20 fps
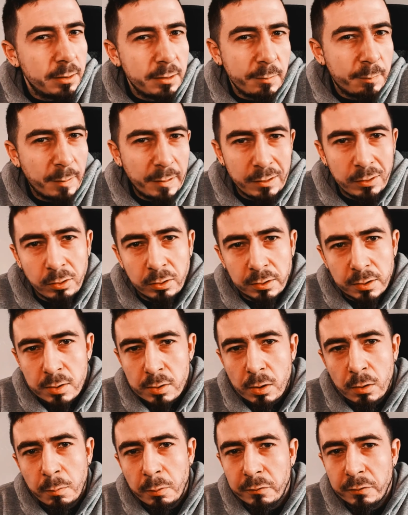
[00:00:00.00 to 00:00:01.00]
depending on the
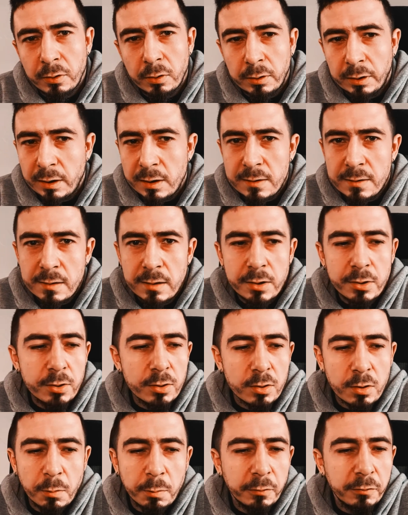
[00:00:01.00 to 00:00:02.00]
scope of the organization,
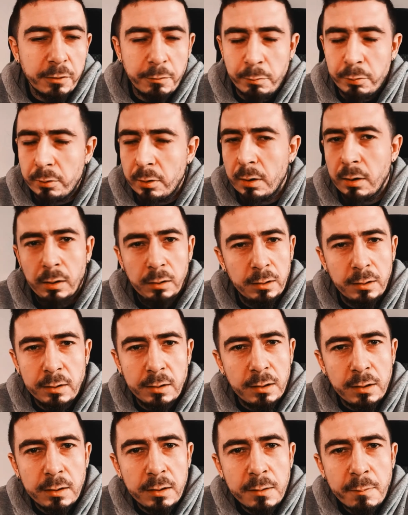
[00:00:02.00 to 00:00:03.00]
scope of the product.
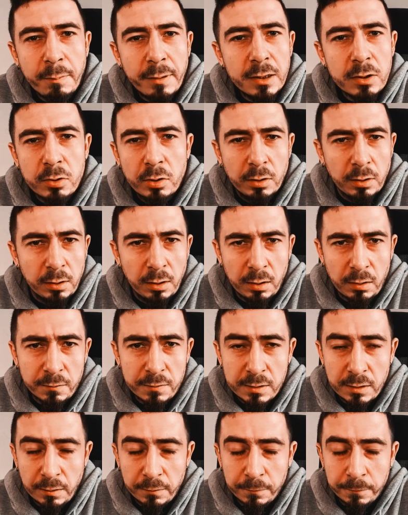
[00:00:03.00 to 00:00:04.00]
It depends on a lot of
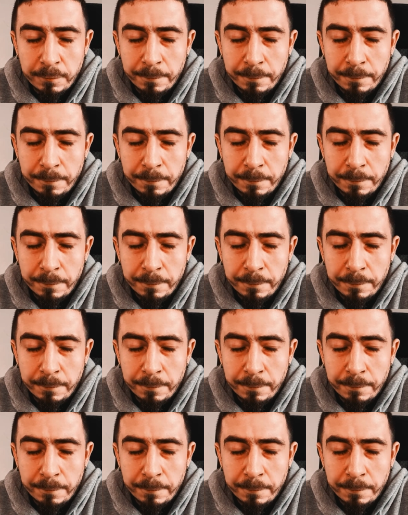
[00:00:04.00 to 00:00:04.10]
stuff.